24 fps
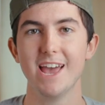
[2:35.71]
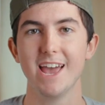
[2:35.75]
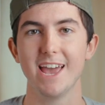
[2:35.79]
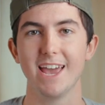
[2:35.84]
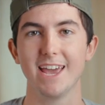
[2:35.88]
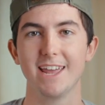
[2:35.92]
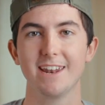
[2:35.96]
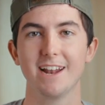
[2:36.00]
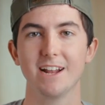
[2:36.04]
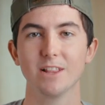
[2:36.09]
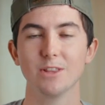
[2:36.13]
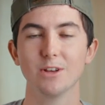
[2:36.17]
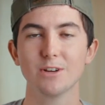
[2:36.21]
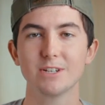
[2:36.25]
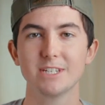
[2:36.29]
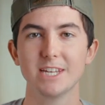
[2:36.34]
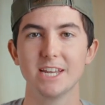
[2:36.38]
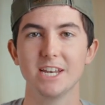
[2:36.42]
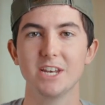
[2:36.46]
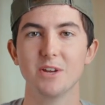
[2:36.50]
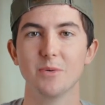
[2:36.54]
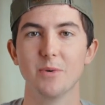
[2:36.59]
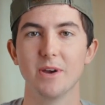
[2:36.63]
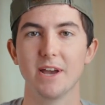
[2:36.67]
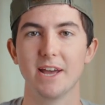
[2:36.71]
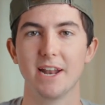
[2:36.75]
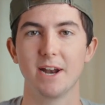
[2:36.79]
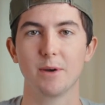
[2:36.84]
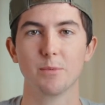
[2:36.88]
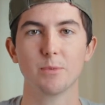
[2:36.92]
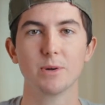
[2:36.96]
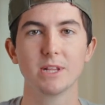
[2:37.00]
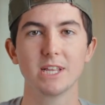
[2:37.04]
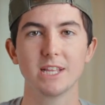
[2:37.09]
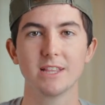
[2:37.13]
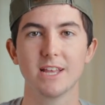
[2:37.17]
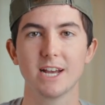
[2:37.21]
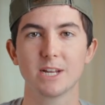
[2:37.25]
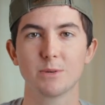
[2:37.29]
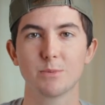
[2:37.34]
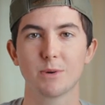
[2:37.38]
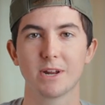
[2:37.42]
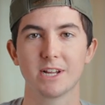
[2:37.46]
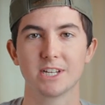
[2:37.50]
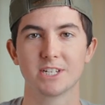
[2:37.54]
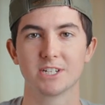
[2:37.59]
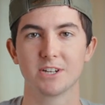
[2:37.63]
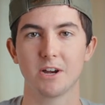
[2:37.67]
And I looked into it and I really liked
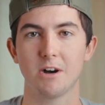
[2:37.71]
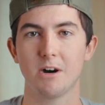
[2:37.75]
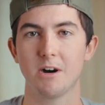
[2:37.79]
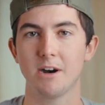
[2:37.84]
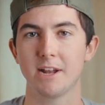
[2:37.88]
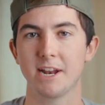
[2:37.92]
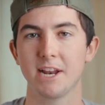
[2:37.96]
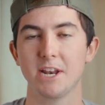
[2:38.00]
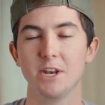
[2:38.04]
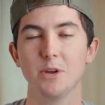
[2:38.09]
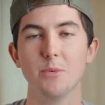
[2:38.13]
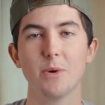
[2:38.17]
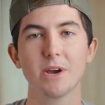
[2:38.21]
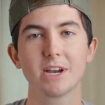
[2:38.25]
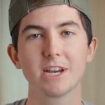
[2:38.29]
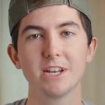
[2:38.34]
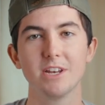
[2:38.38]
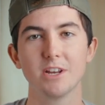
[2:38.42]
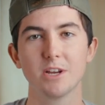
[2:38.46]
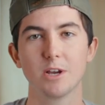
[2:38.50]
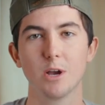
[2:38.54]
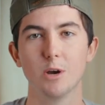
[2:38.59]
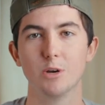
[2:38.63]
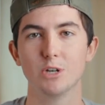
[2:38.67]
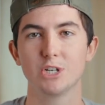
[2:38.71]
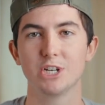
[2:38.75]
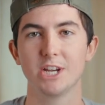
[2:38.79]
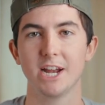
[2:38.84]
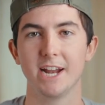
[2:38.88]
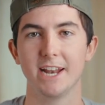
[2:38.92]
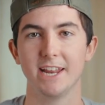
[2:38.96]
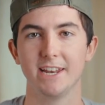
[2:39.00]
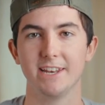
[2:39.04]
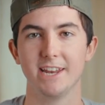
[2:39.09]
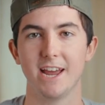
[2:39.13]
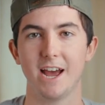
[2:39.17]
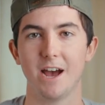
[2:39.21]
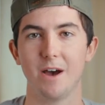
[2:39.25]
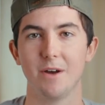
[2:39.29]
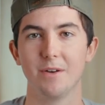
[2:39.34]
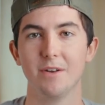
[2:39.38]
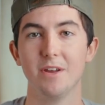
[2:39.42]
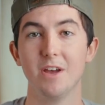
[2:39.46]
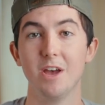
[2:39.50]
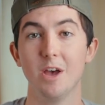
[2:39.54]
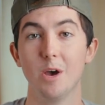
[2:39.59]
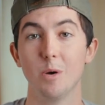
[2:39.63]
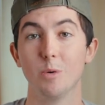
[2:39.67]
what I saw and I knew I could negotiate it
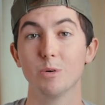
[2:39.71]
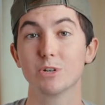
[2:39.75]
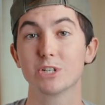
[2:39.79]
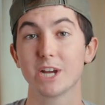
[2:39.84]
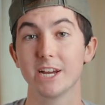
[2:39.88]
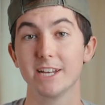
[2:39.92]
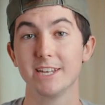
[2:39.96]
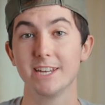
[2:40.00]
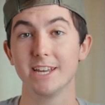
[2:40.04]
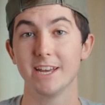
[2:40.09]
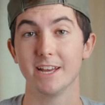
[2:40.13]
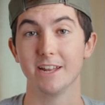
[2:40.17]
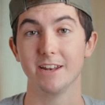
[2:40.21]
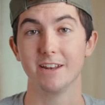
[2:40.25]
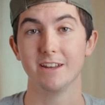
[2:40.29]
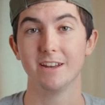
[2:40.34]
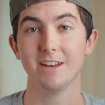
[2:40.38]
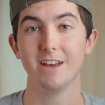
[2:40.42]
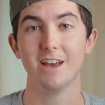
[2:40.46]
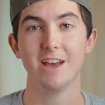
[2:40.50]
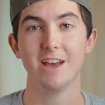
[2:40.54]
down, which I did.